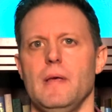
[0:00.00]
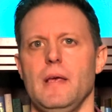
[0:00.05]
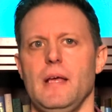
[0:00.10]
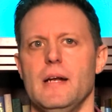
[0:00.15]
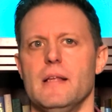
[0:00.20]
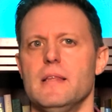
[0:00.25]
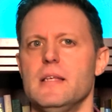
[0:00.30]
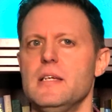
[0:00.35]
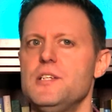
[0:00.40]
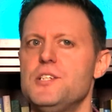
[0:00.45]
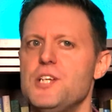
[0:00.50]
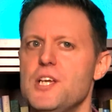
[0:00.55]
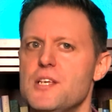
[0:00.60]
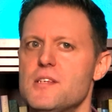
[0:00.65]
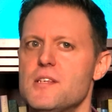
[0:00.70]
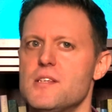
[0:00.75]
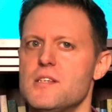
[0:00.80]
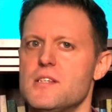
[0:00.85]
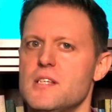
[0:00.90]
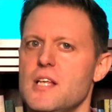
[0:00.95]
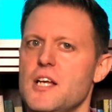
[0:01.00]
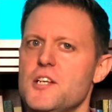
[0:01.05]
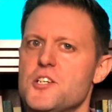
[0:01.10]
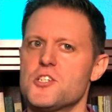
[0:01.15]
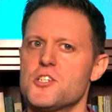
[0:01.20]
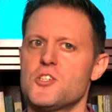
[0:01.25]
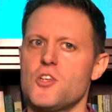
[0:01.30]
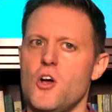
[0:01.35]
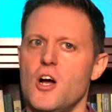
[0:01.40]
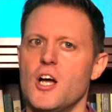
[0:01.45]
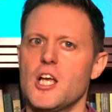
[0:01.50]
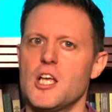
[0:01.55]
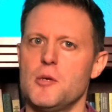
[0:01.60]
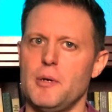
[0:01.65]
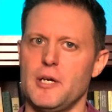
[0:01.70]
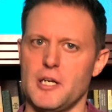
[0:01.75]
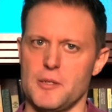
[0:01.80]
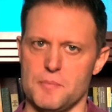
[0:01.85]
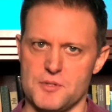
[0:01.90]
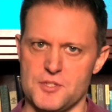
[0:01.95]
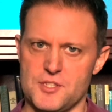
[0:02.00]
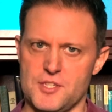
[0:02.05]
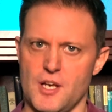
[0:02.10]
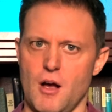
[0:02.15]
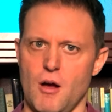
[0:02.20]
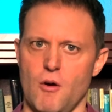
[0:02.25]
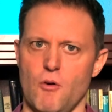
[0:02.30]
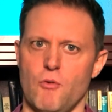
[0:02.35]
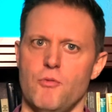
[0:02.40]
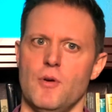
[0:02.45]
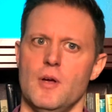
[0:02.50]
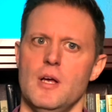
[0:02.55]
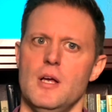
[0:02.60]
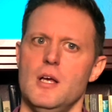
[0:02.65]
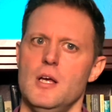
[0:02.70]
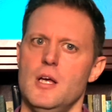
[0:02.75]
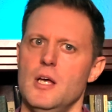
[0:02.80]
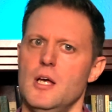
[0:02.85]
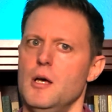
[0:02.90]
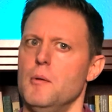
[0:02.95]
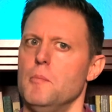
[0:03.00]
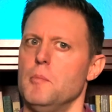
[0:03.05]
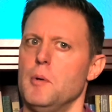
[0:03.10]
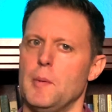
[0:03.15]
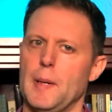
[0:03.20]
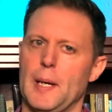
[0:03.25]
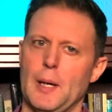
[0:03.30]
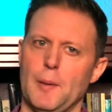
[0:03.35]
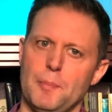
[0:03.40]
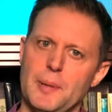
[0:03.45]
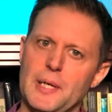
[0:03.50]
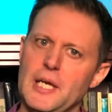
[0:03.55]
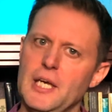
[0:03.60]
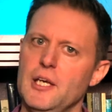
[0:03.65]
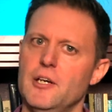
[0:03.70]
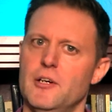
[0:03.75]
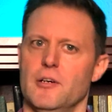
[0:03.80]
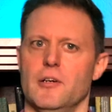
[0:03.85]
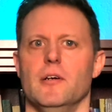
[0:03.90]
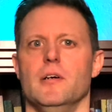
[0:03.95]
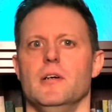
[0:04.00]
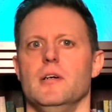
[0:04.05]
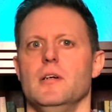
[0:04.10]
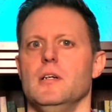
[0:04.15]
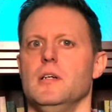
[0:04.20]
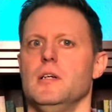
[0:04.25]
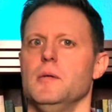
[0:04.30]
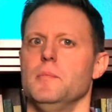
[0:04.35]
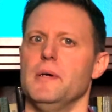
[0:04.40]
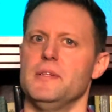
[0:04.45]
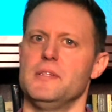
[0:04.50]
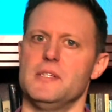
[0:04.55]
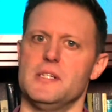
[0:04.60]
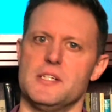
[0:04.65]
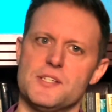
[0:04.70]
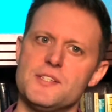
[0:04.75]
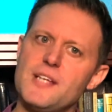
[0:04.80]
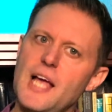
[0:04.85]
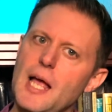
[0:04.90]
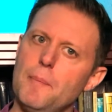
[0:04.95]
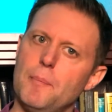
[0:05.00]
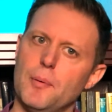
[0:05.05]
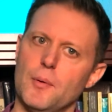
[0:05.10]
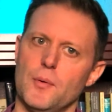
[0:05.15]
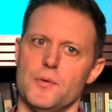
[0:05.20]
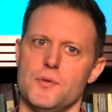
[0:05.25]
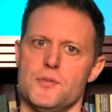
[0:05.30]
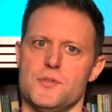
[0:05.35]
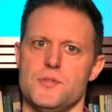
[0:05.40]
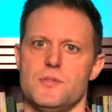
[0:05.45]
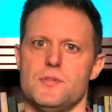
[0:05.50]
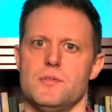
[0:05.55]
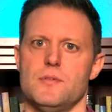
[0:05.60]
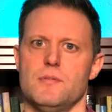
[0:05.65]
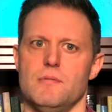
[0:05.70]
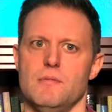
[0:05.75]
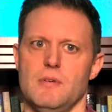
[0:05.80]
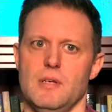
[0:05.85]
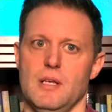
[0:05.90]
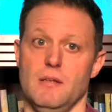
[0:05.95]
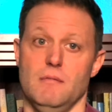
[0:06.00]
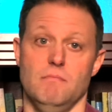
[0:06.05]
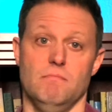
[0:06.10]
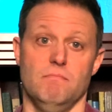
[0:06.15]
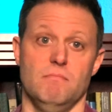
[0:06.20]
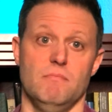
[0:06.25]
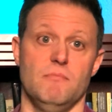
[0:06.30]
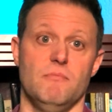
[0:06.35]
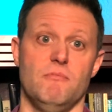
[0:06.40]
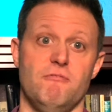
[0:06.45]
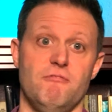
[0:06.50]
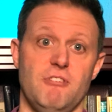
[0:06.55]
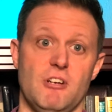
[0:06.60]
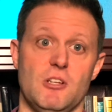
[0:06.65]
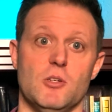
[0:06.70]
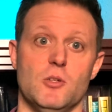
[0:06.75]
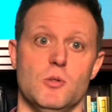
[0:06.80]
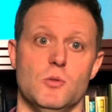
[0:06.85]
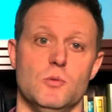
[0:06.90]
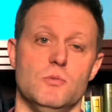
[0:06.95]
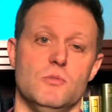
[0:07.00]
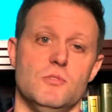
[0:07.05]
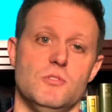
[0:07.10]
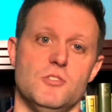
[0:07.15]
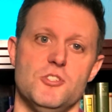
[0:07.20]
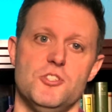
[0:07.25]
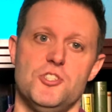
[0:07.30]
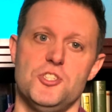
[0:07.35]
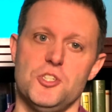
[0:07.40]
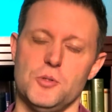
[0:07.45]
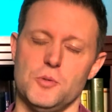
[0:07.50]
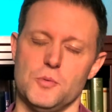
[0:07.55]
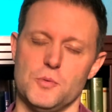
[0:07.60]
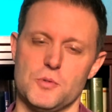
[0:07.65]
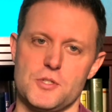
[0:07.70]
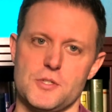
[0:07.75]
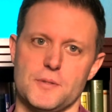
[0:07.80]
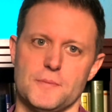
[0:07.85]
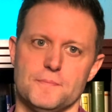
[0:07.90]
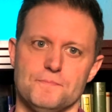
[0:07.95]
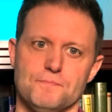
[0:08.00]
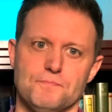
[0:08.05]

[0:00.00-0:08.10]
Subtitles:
And I think Jesus is not talking about himself, but about Peter, about the disciples, and fellow Jews.